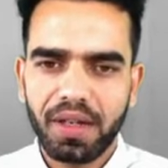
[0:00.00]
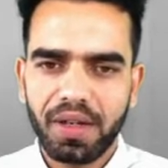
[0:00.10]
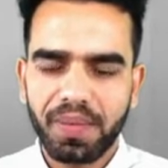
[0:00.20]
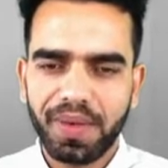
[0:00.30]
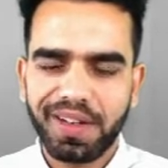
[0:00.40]

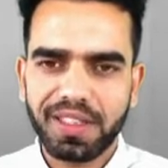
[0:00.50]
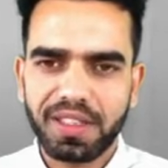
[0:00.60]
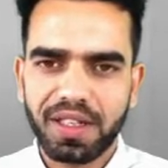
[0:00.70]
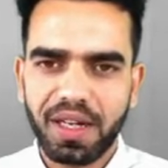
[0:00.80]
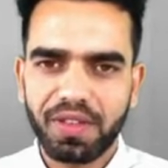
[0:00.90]
because
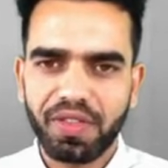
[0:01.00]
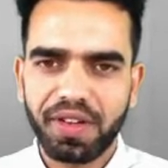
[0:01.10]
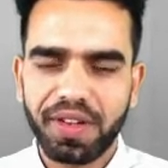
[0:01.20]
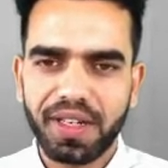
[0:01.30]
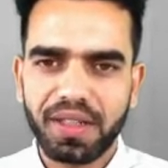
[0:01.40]
of the
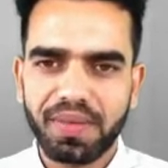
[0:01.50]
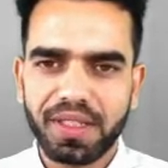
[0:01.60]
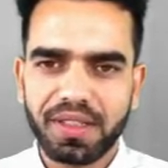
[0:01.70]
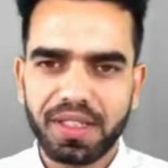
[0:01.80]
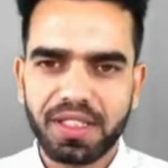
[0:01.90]
frequent
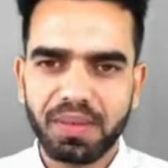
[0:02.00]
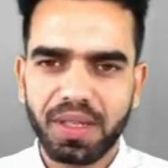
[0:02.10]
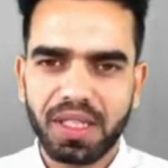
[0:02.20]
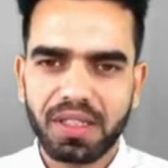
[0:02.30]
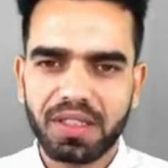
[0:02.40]
messages,
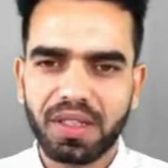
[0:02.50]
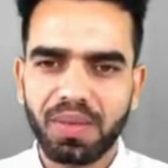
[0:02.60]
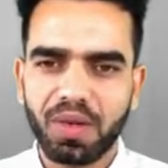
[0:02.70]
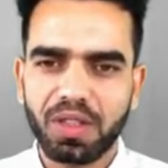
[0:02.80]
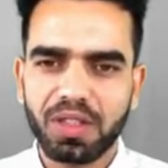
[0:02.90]
because the
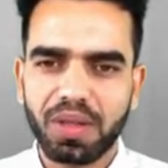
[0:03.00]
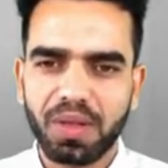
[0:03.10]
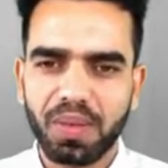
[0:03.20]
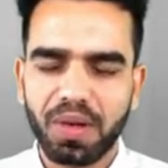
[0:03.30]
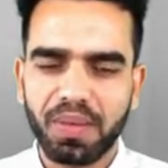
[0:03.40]
most of the
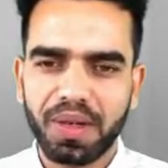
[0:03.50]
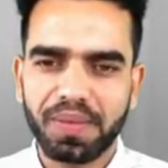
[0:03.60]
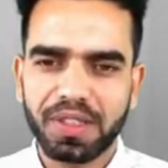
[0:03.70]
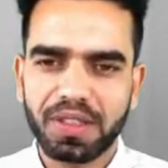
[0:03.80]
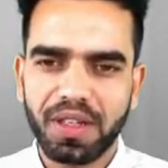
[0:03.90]

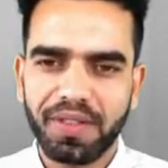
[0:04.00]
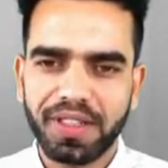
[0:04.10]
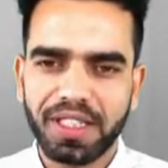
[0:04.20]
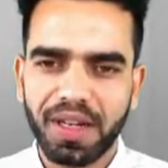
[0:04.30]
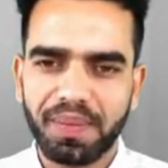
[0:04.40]
problems
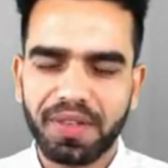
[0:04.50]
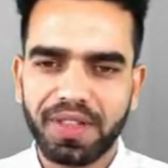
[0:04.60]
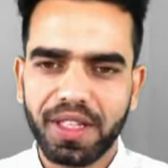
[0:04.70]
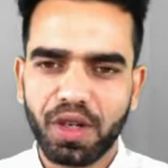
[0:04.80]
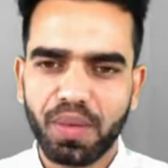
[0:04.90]
which happen
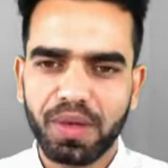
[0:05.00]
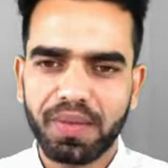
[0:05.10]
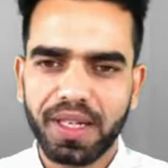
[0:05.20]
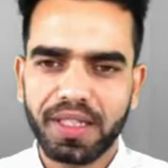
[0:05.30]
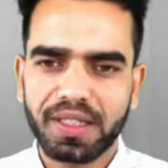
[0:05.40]
with the human
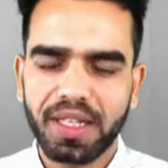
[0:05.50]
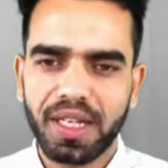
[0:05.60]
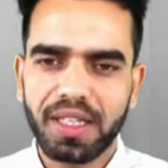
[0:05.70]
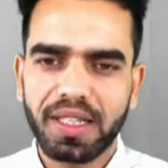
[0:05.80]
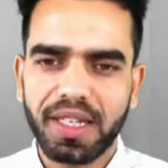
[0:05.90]
beings,
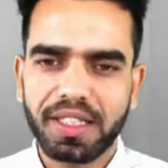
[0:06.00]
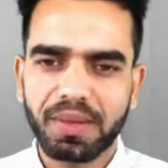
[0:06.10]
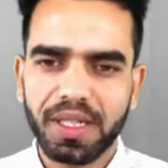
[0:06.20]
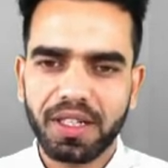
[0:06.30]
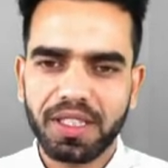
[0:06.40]
that's
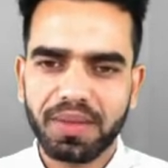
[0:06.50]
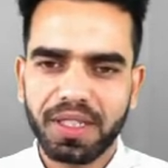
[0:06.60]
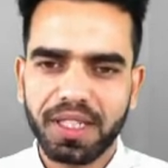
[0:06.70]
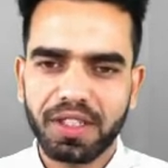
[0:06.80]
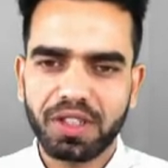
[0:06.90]
because of the
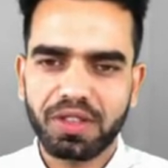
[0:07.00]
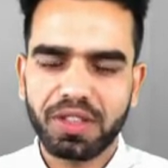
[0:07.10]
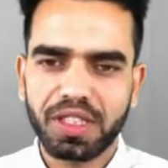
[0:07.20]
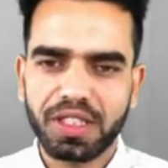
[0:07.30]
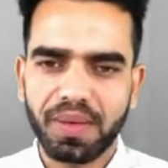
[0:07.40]
digestive
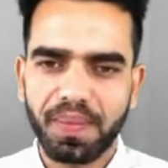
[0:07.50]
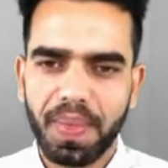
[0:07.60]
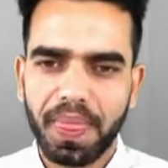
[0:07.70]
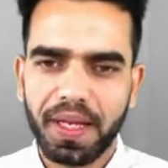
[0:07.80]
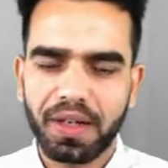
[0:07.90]
system.
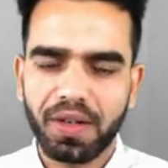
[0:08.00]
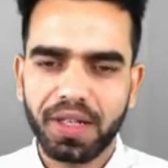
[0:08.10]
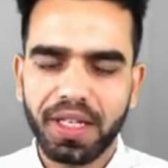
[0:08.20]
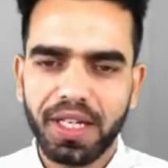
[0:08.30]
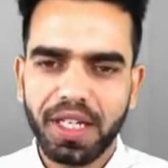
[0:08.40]

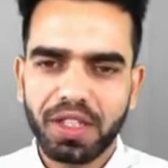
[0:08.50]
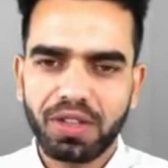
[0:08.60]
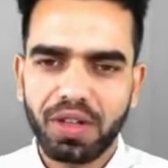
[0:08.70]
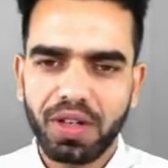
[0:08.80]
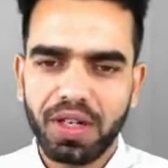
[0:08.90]
Okay,
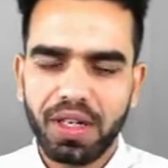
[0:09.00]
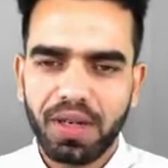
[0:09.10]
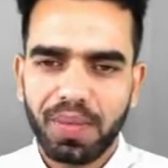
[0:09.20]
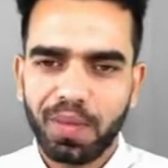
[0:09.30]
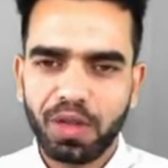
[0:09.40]
so
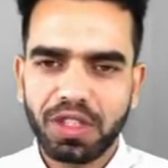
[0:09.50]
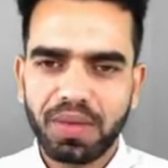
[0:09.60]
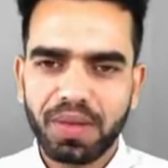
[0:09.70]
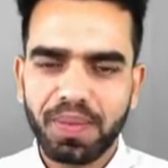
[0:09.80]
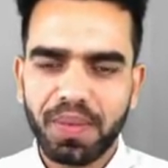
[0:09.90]
most of
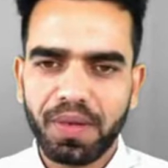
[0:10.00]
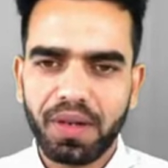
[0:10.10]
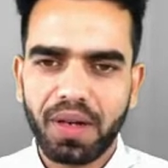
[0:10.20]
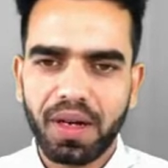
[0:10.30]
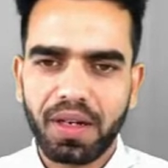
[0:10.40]
the people
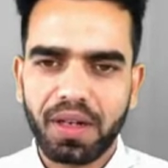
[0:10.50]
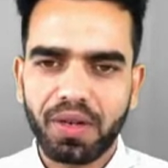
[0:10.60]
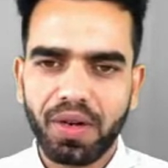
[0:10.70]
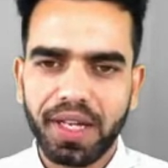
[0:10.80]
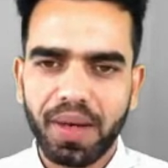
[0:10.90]
are
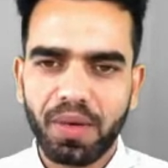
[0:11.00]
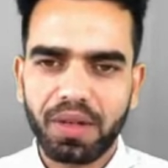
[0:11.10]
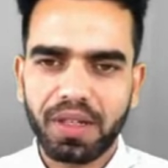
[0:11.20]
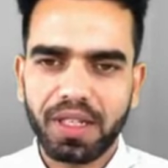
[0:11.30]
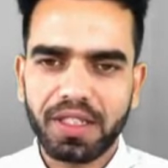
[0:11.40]
knowing about
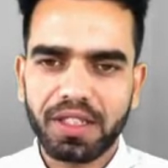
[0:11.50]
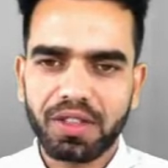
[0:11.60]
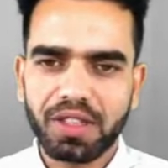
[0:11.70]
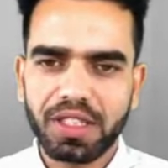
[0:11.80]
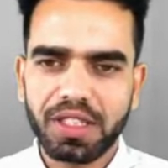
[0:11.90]
the
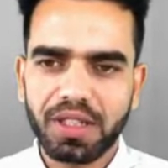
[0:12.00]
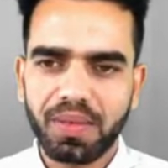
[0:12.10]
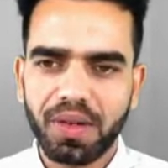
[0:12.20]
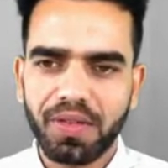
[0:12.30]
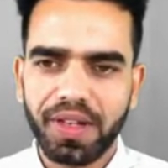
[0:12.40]
digestive system
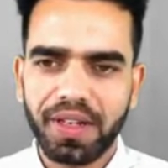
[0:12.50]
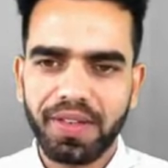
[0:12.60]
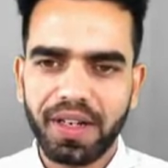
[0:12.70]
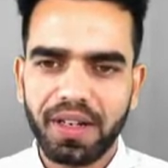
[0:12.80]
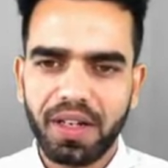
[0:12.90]
very
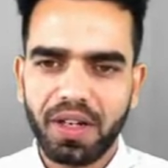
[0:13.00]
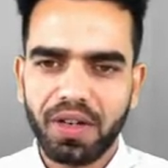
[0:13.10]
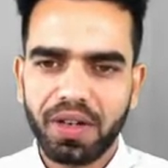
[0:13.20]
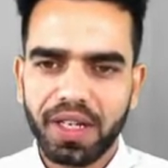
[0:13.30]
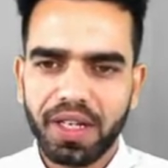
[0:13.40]
well.
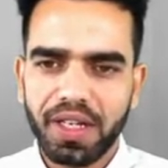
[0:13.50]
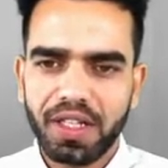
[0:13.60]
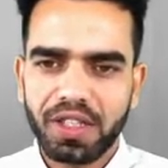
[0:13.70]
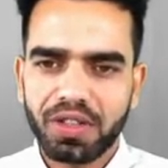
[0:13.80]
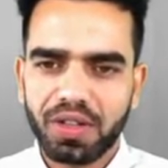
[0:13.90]
Okay,
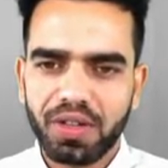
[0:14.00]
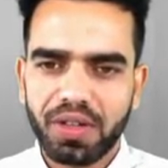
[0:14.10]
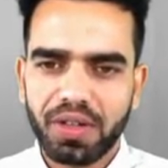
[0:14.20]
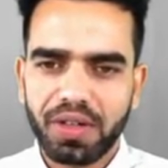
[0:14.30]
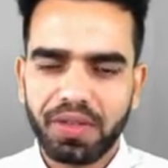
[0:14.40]
so
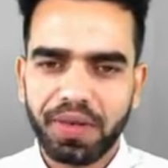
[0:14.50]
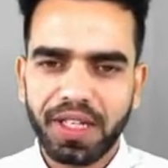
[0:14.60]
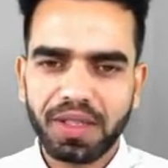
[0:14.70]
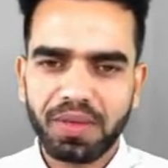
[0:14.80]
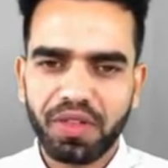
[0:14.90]

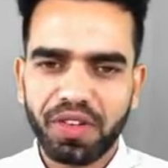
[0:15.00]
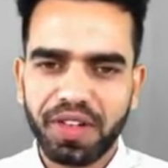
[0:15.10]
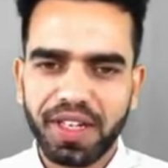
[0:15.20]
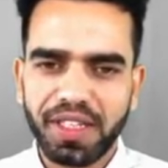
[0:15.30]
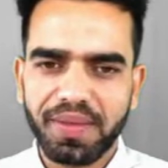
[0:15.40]
because of the
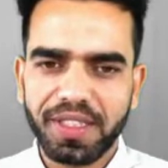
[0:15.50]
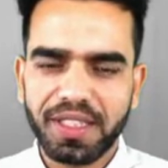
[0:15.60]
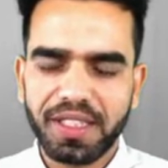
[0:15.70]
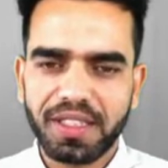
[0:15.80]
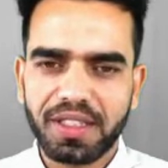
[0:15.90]
frequent
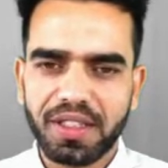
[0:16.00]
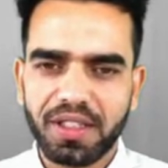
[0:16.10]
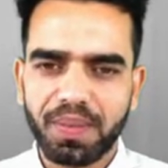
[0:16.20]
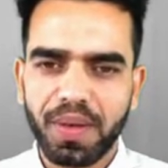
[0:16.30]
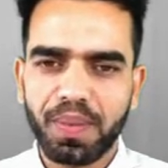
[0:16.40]
message, the
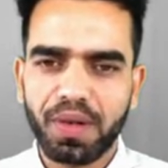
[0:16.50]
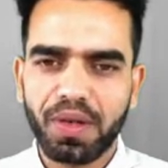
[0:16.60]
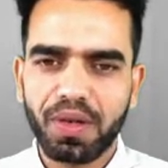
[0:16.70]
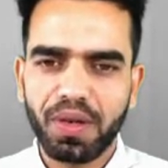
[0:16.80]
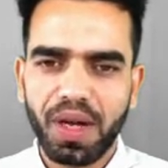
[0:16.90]
people
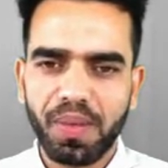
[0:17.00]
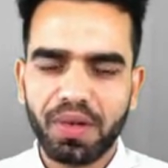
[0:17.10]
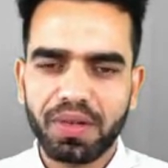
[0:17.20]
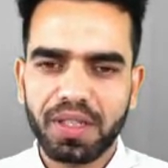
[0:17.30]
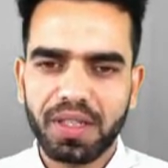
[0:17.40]
know
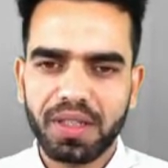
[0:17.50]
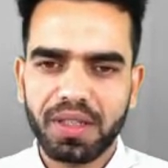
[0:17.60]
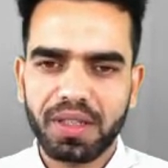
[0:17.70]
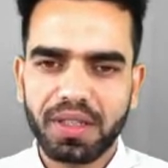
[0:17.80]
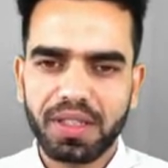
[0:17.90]
about the
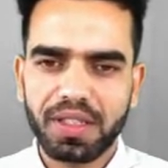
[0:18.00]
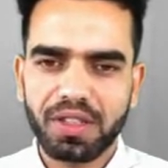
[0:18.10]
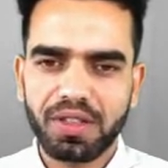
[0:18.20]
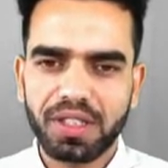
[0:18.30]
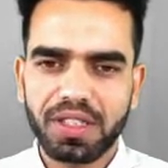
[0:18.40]

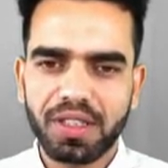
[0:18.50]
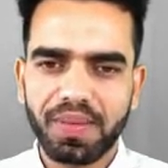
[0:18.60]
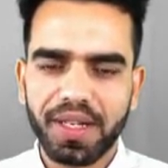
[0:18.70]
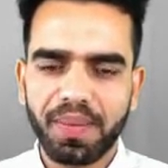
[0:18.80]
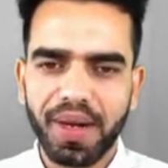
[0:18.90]
digestive system
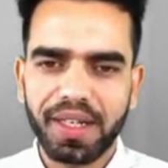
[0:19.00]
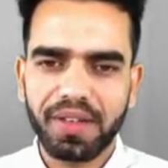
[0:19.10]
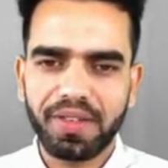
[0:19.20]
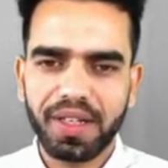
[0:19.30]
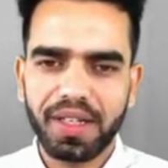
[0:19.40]
in a better
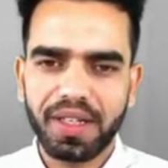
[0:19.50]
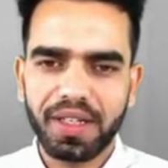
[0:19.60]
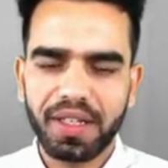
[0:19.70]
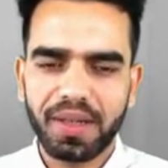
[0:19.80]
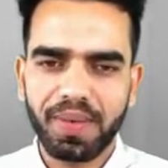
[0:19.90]
way,
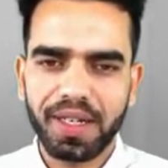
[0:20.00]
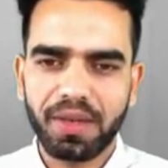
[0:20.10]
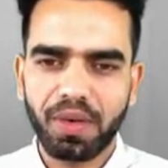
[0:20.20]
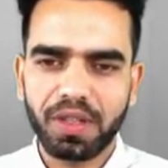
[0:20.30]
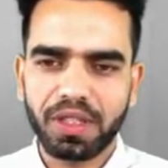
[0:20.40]
in a better
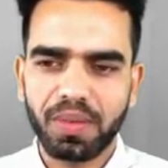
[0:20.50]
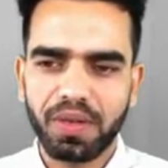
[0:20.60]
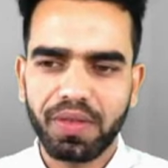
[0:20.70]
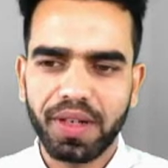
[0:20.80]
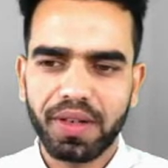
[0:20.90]
possible
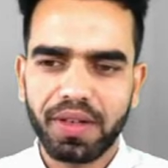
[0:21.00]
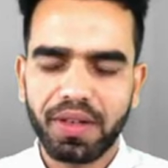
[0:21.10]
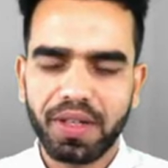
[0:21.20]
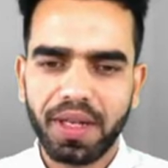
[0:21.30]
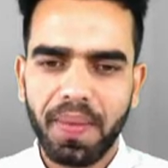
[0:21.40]
way.
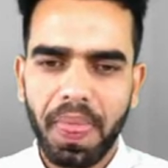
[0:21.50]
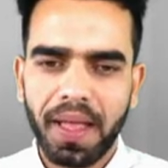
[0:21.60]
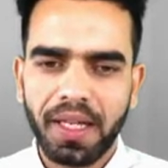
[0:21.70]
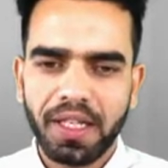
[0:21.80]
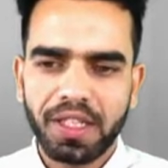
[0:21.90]
Okay,
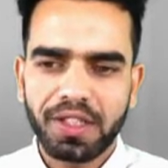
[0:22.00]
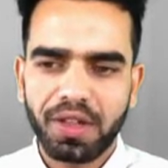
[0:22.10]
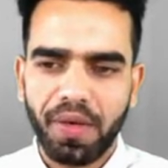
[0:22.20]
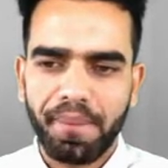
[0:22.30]
so